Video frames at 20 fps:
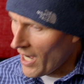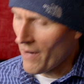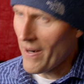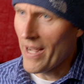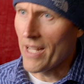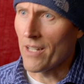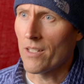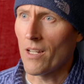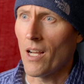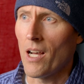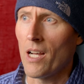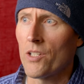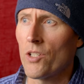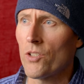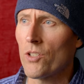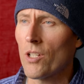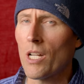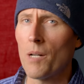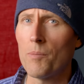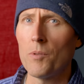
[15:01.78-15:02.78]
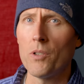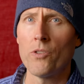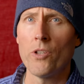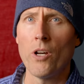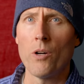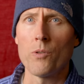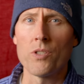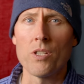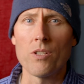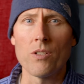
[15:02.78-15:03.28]
All right, uh, just a couple of
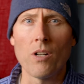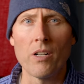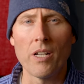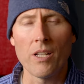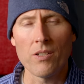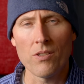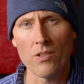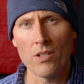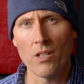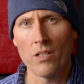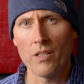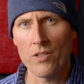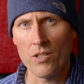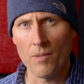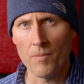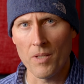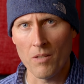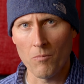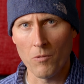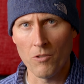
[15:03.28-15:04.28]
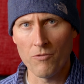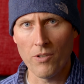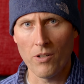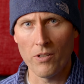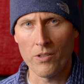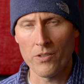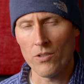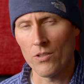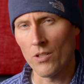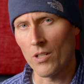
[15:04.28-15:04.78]
notes. These aren't necessarily something that will
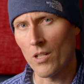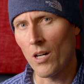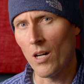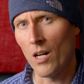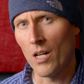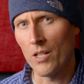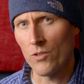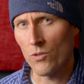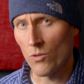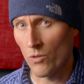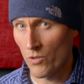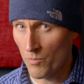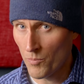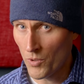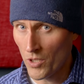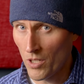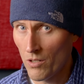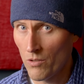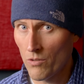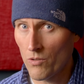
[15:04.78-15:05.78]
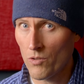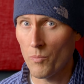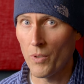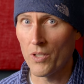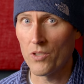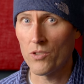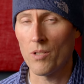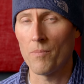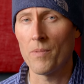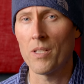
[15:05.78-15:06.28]
fall into the cons or the pros,
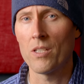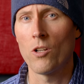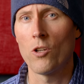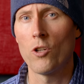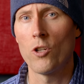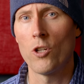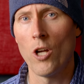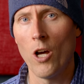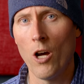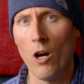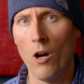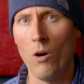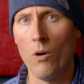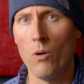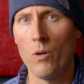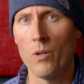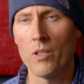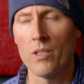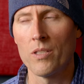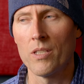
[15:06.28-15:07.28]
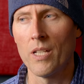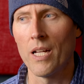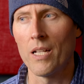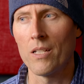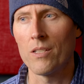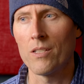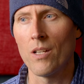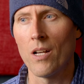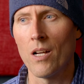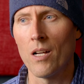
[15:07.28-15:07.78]
but something to know
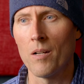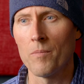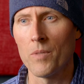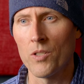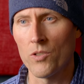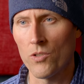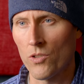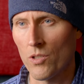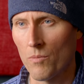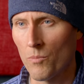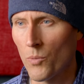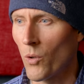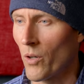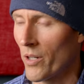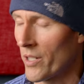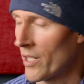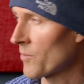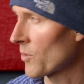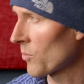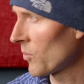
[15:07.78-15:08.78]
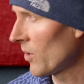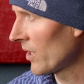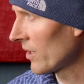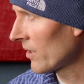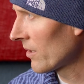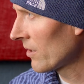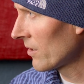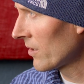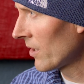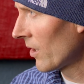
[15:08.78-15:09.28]
that um, is just important. Number
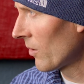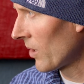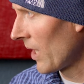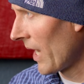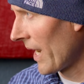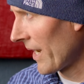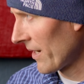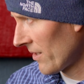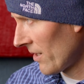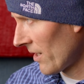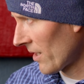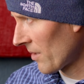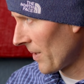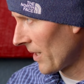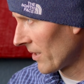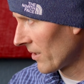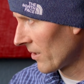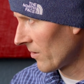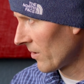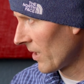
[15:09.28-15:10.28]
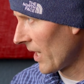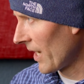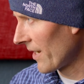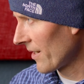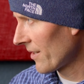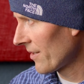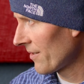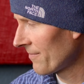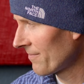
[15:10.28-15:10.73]
one, low light. Talk about low light